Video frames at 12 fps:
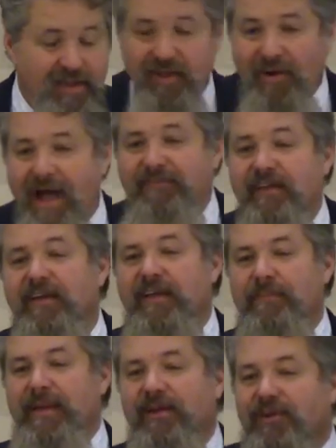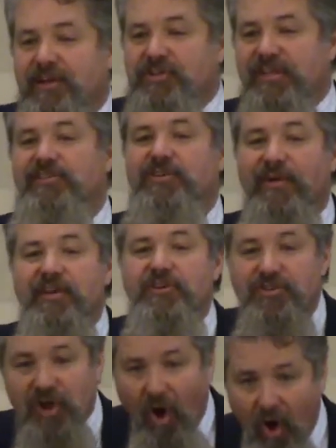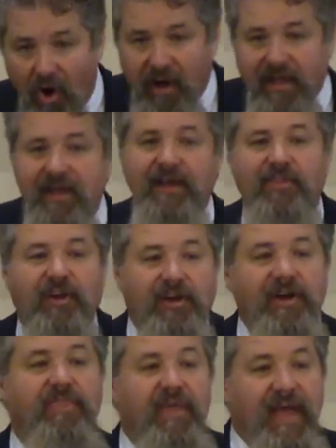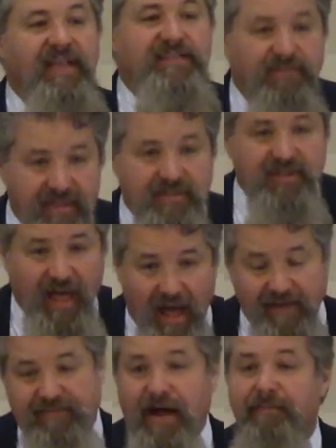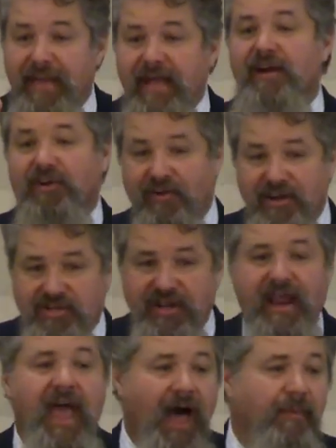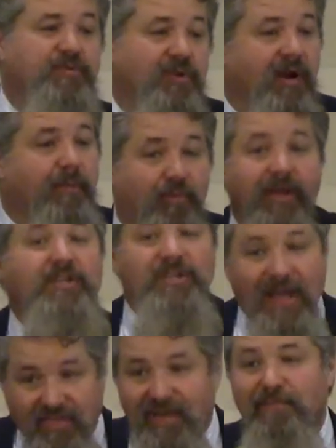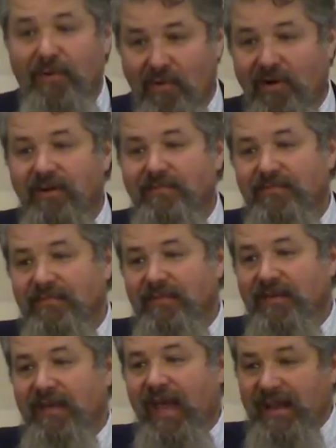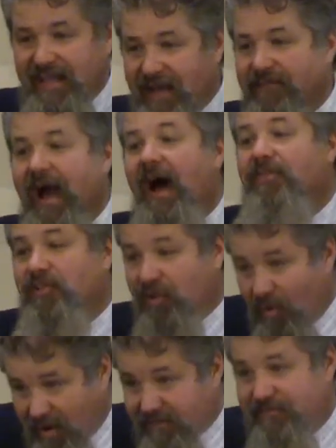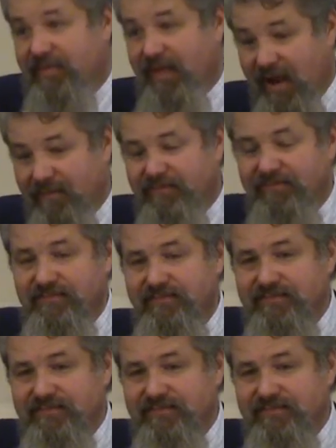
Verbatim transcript: You don't have to be a Christian to enjoy the good things of this life. Now, being a Christian helps you to appreciate them more and give God glory for them.